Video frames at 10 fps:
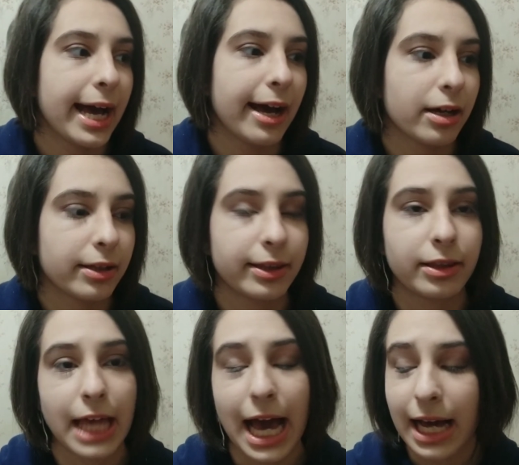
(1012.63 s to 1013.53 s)

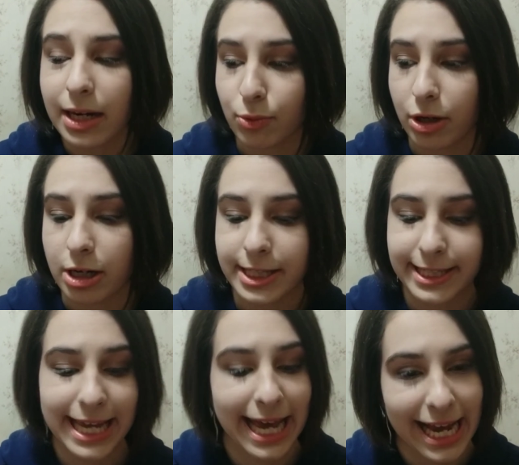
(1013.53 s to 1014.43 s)

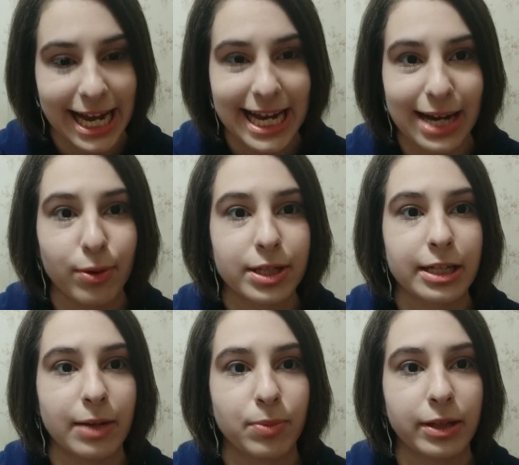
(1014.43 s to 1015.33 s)
it was
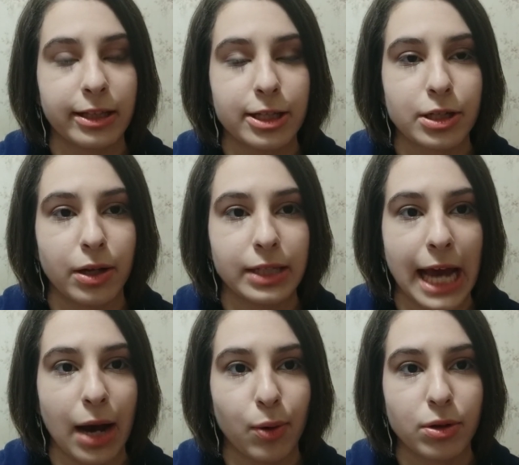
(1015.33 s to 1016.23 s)
completely sold
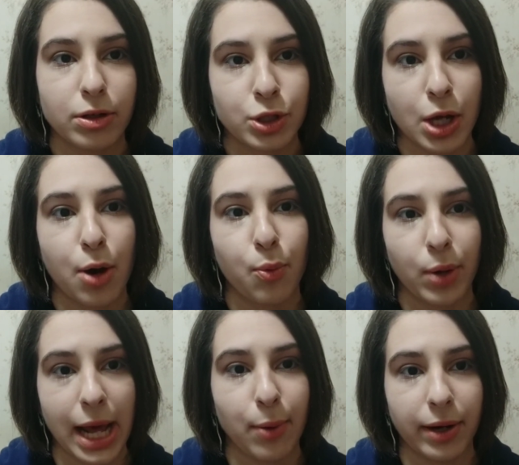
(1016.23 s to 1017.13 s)
out. So
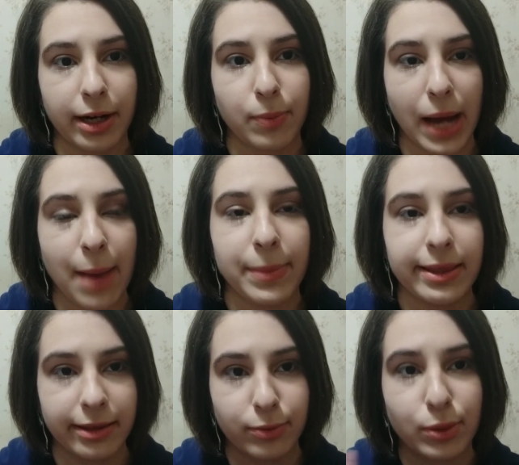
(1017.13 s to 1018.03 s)
what I wanted to buy, I
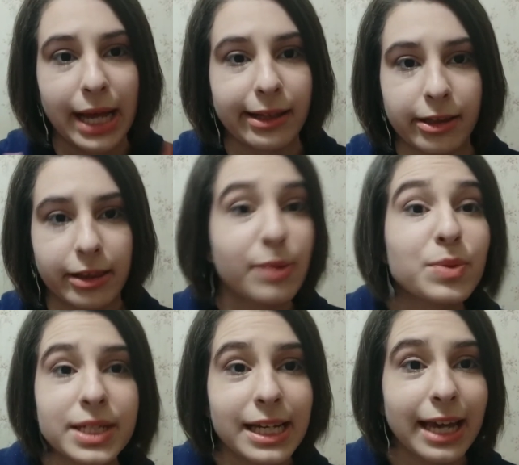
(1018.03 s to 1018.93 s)
mean the Rylan
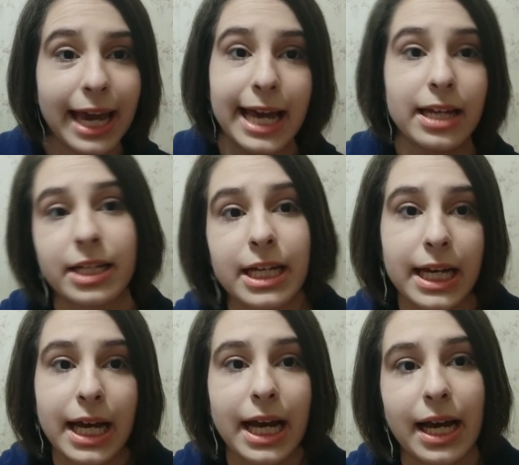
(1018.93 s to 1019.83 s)
lipstick, and
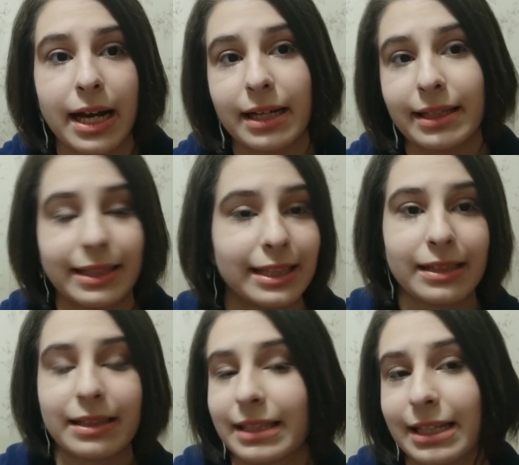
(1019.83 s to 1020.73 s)

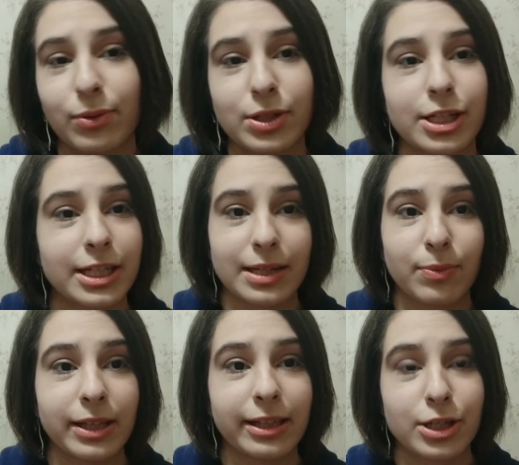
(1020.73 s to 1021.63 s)
it was just
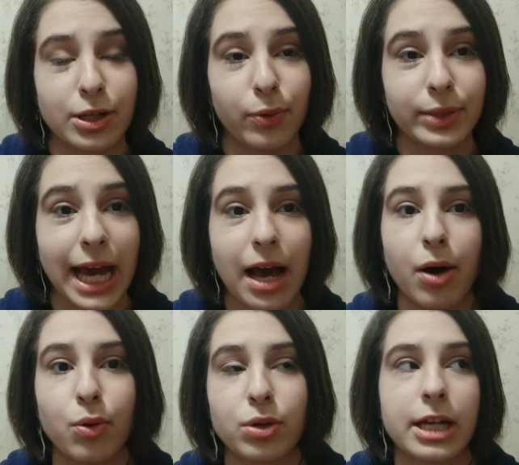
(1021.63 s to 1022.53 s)
completely sold
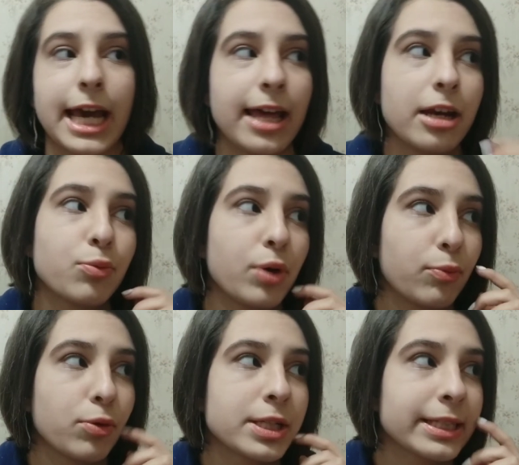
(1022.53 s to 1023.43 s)
out. And what was